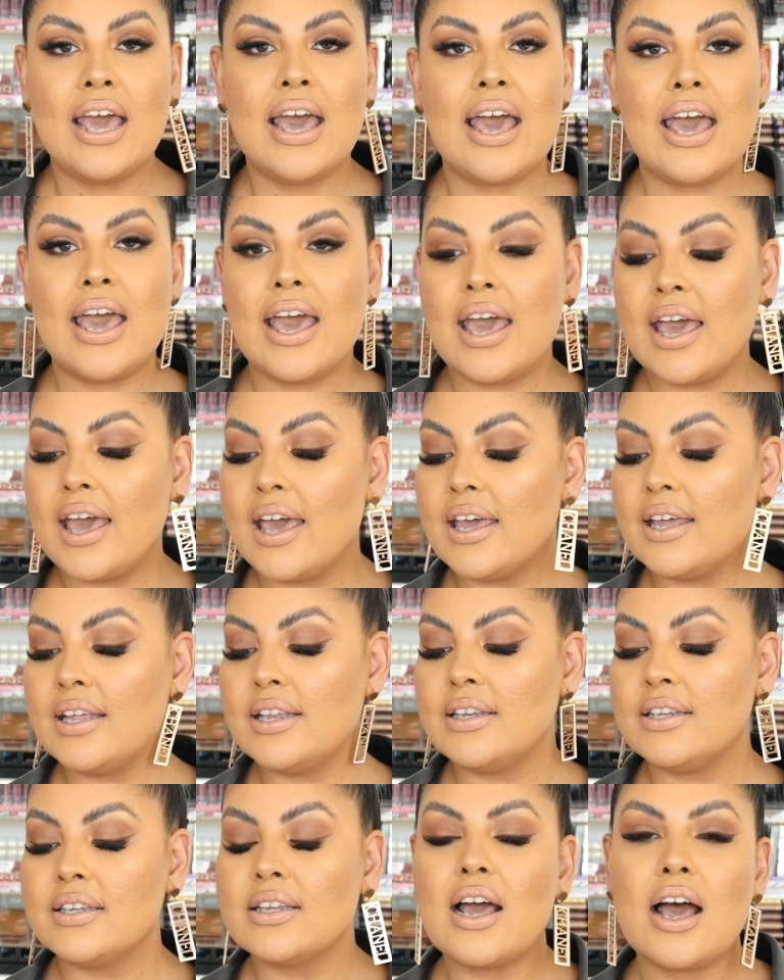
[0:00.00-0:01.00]

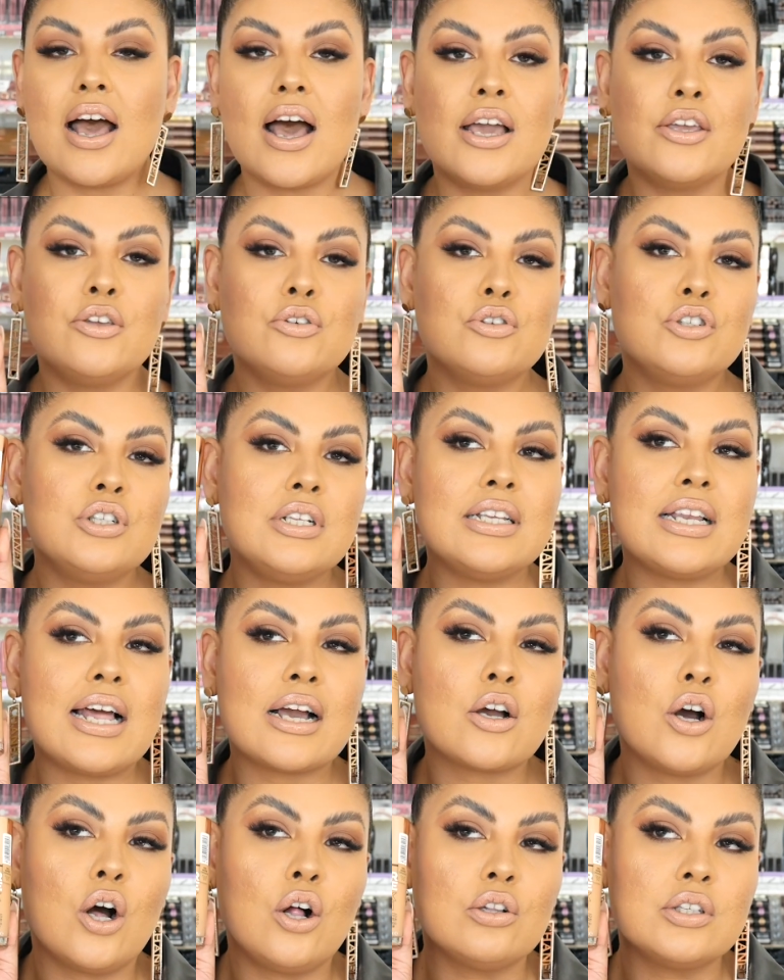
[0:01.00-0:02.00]
and I usually
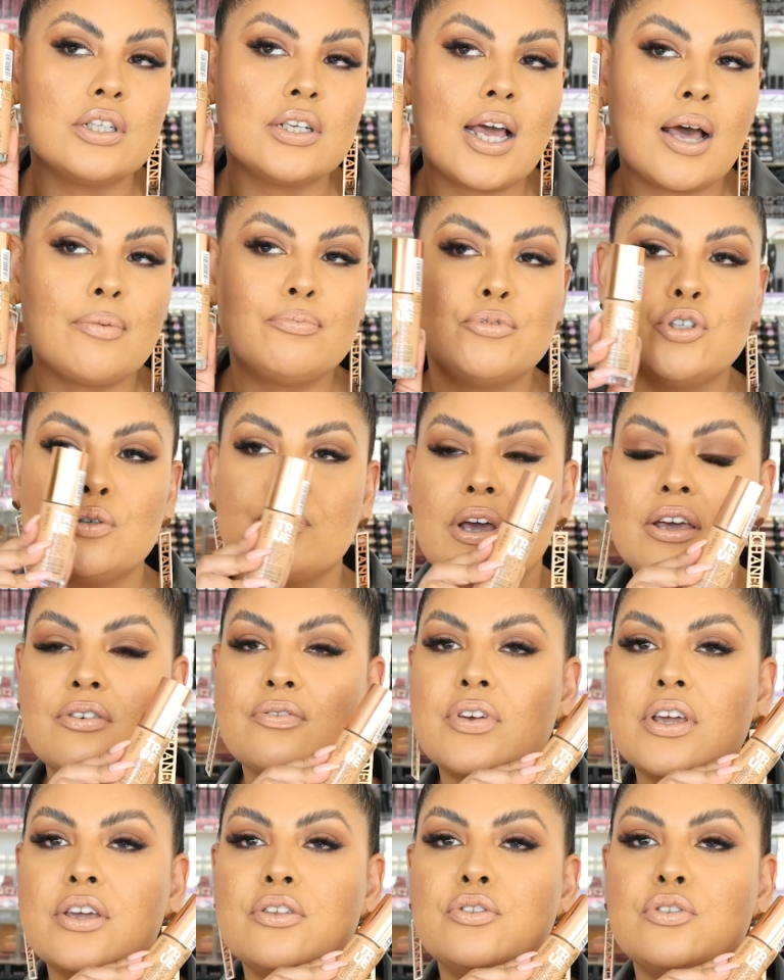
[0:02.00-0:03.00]
hold it up to my
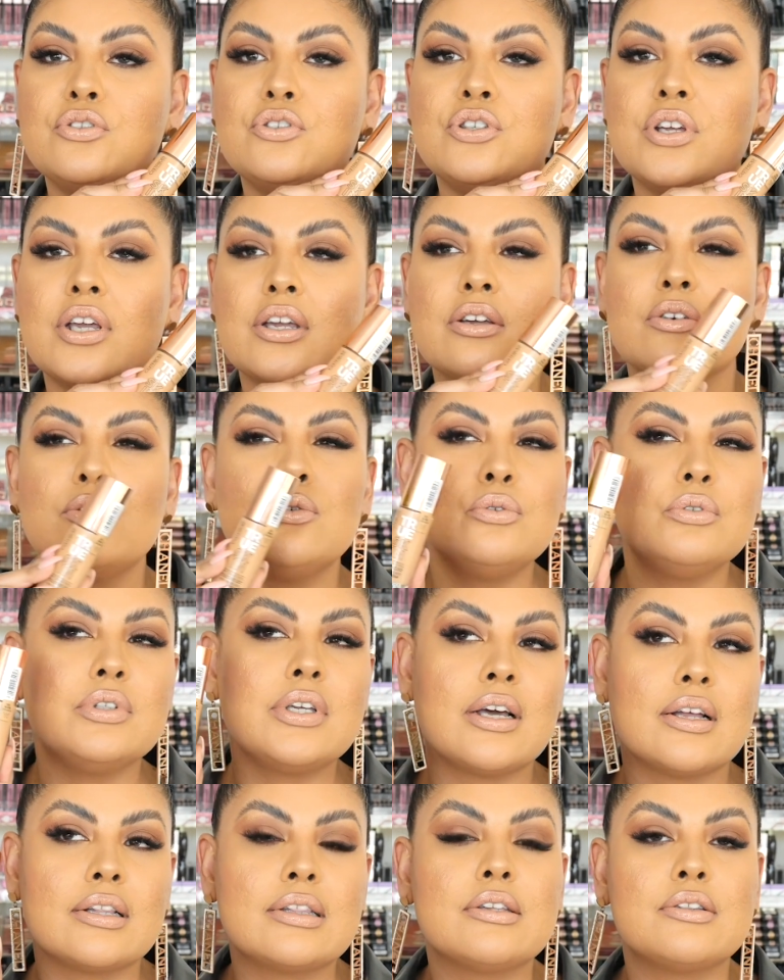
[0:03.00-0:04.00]
face to check, oh
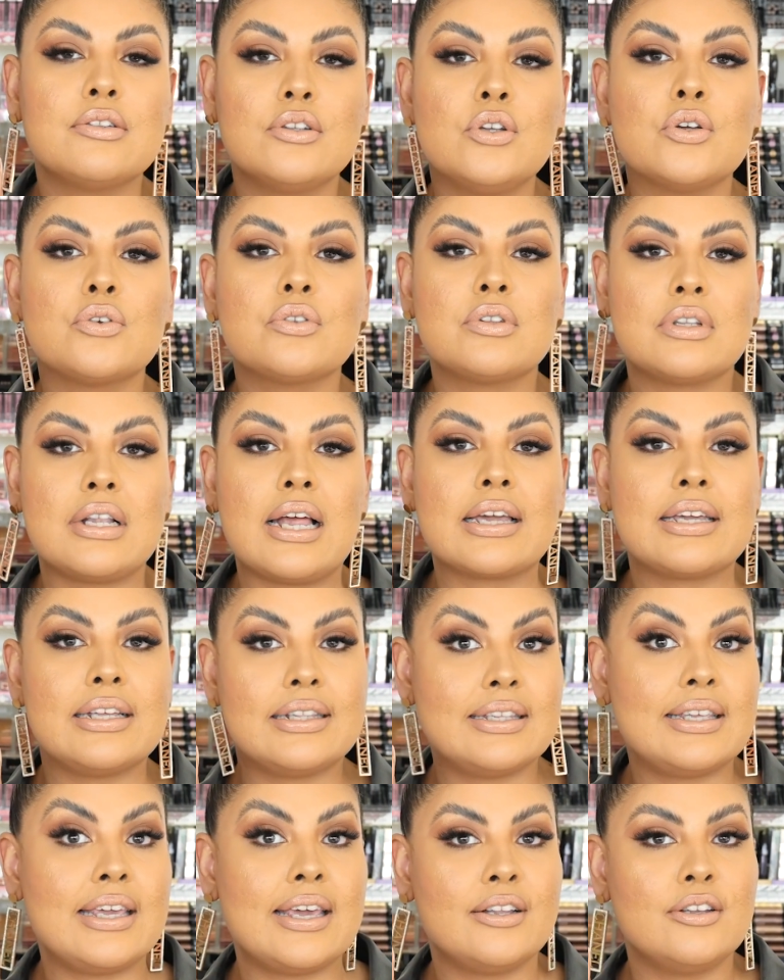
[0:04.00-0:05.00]
yeah, this looks like
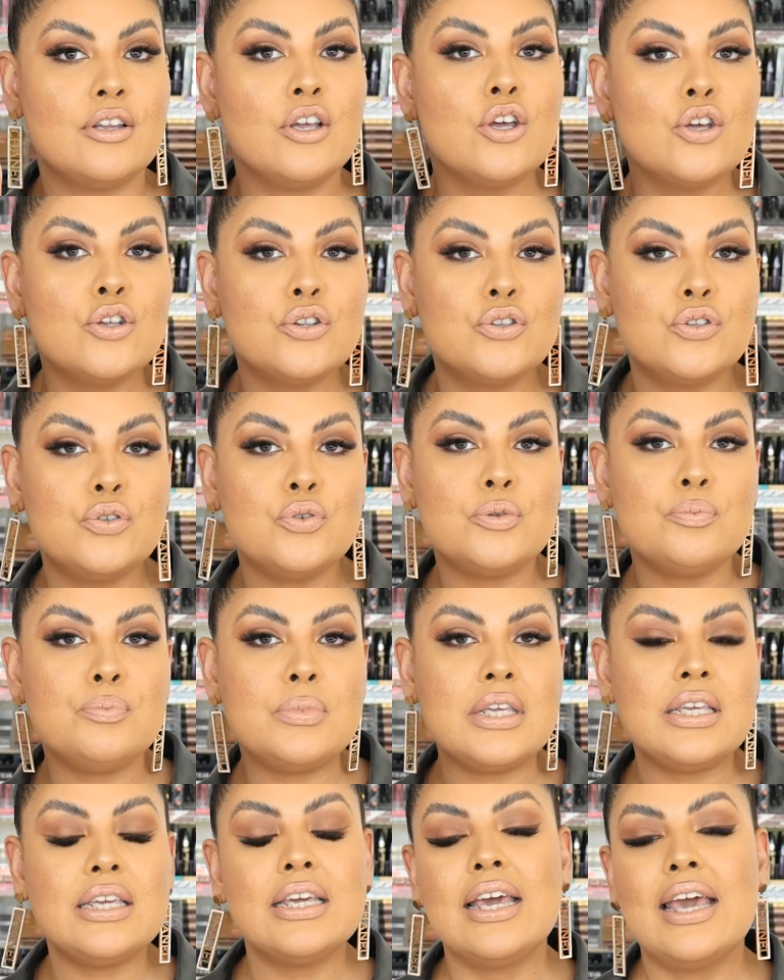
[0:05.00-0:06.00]
it can suit
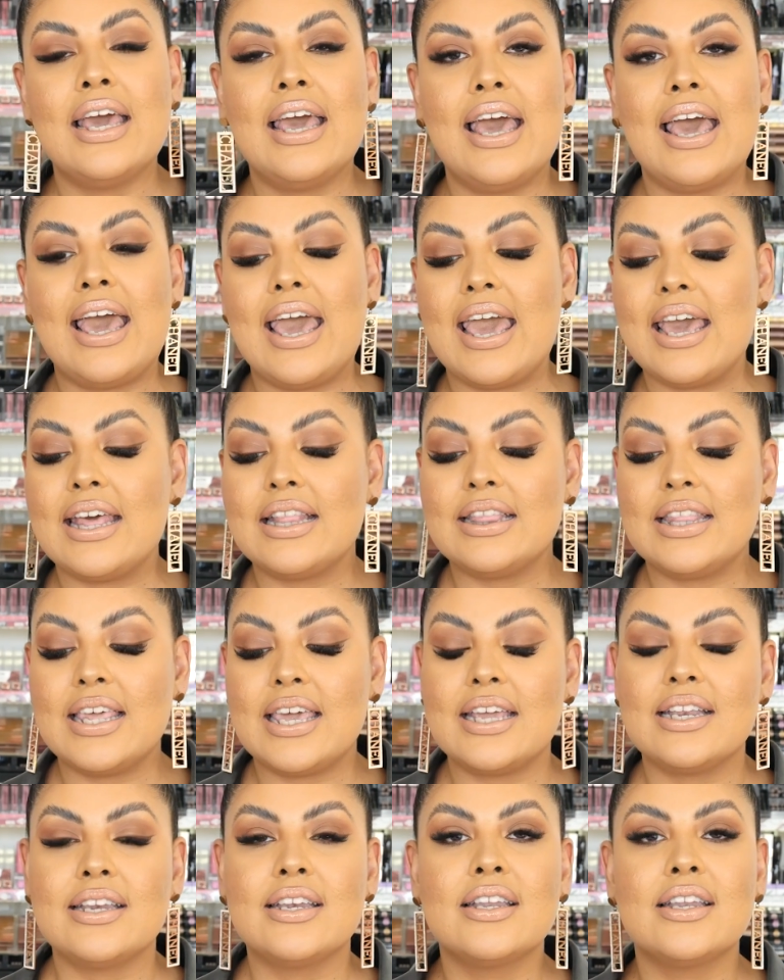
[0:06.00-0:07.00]
me, and
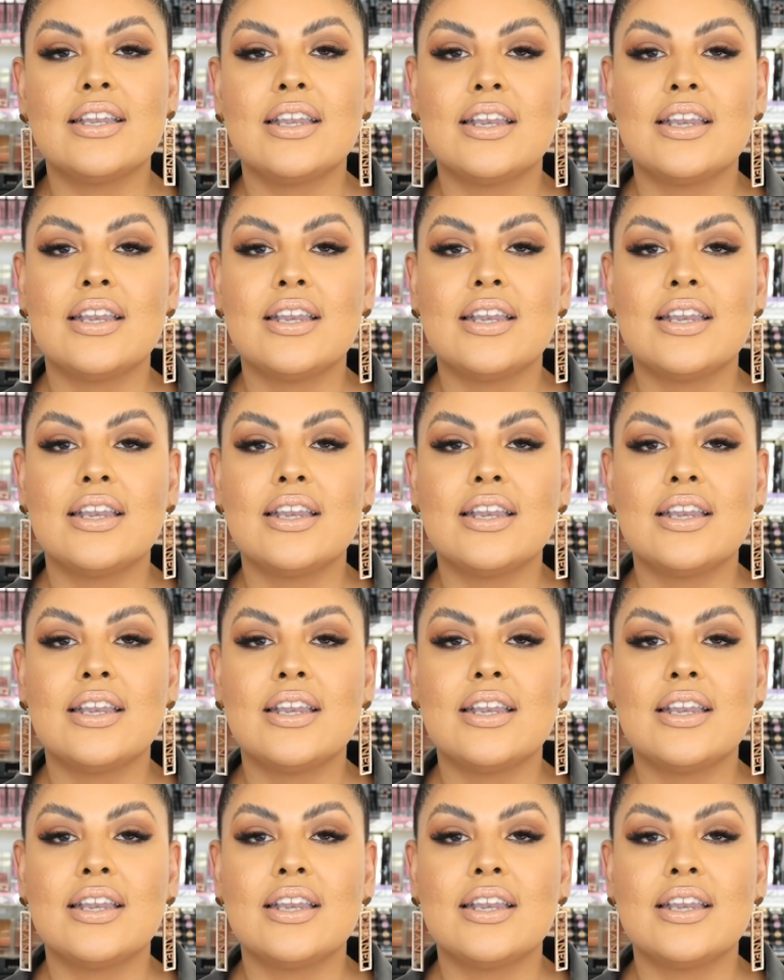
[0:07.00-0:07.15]
then